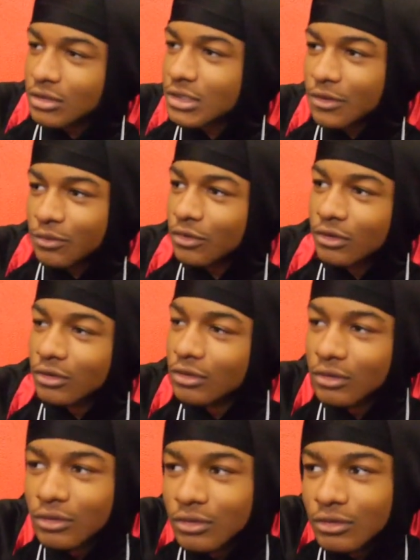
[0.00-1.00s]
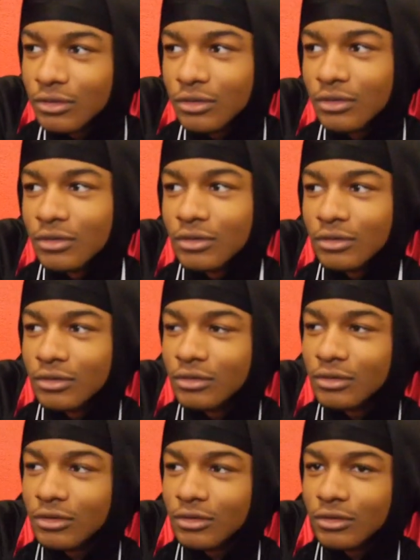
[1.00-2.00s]
My Simple. question is how you just related the
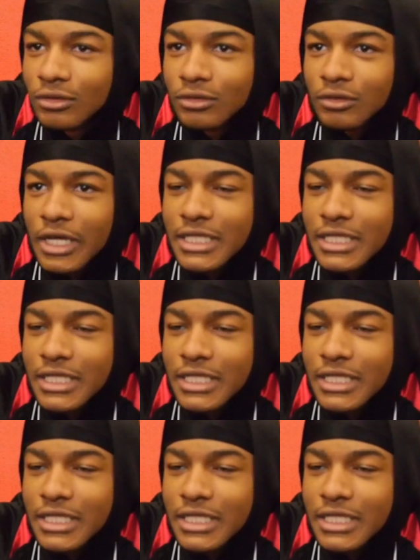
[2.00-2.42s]
Olympics.